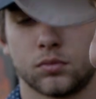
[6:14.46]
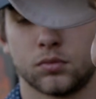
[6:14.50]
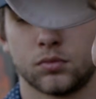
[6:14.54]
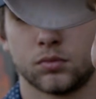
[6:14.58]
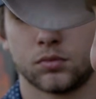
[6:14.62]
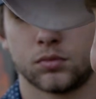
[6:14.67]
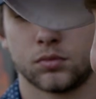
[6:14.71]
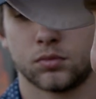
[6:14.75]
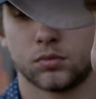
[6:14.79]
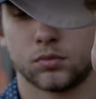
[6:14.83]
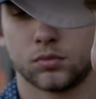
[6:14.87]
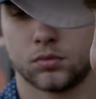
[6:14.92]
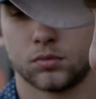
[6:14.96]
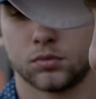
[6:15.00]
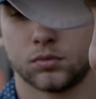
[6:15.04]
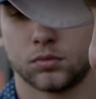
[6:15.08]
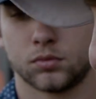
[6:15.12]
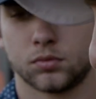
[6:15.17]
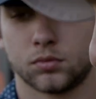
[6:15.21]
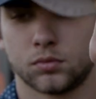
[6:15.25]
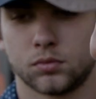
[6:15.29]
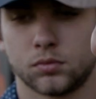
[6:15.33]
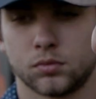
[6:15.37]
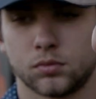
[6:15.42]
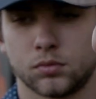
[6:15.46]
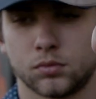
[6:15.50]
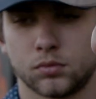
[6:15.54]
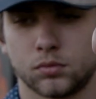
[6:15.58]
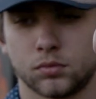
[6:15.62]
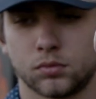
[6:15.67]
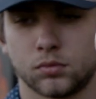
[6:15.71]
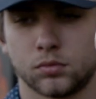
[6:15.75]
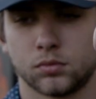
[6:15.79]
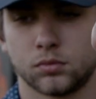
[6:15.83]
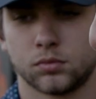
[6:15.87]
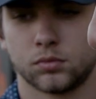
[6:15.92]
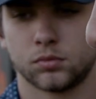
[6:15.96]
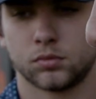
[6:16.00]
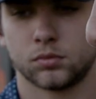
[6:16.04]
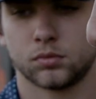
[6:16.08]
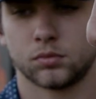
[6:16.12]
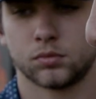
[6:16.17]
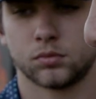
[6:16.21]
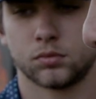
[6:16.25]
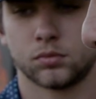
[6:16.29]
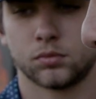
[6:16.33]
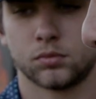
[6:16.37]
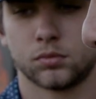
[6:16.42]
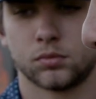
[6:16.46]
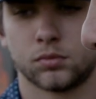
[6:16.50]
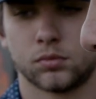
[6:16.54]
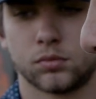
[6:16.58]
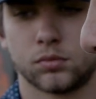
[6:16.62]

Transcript: (not speaking)